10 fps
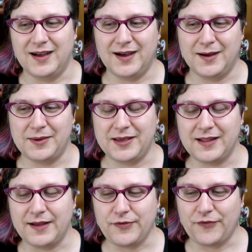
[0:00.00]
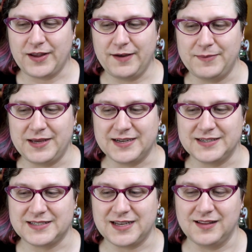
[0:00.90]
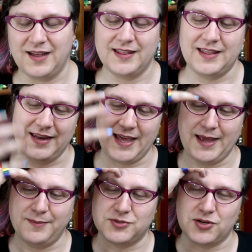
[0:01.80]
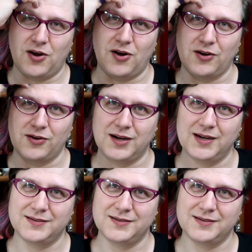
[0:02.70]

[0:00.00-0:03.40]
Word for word: Um, and you'll have to forgive me because a lot of the names are